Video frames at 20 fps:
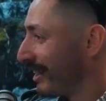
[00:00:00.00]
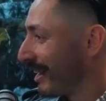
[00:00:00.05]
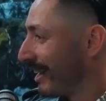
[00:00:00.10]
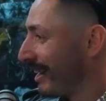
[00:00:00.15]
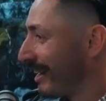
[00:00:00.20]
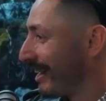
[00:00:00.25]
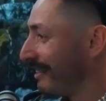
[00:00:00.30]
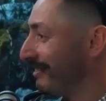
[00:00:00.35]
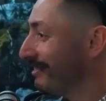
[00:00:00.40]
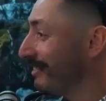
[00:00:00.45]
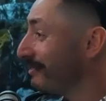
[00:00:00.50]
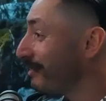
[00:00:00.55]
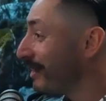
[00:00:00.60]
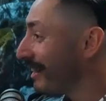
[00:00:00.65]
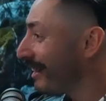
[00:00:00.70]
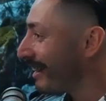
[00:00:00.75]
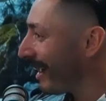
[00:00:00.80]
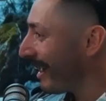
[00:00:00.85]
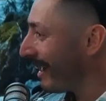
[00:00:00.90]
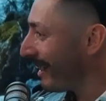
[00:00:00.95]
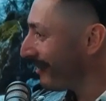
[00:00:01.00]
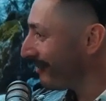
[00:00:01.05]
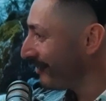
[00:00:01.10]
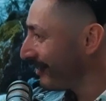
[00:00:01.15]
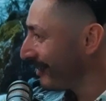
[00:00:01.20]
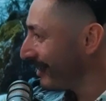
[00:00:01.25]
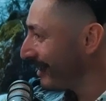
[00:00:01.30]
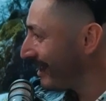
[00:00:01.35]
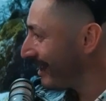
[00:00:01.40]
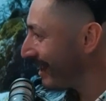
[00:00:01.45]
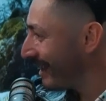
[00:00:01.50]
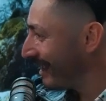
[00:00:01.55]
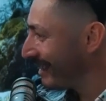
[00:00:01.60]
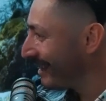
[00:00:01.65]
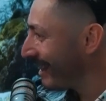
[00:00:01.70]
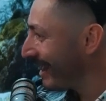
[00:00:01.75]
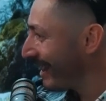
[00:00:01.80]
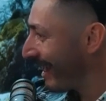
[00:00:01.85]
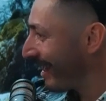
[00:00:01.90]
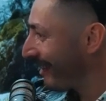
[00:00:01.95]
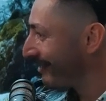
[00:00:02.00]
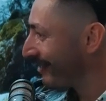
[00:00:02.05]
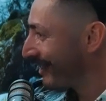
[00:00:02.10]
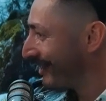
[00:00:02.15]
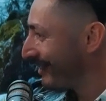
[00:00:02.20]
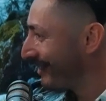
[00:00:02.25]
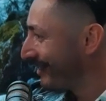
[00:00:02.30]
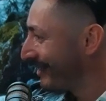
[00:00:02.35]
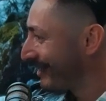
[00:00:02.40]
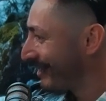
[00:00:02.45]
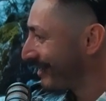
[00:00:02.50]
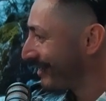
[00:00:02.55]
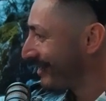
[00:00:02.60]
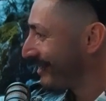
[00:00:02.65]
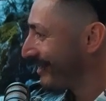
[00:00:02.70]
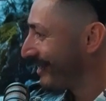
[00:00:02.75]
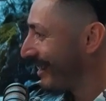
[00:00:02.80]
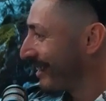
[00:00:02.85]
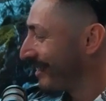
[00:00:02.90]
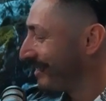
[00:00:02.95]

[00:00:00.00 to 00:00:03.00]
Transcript: ahead, even with everything that I've gone through. Like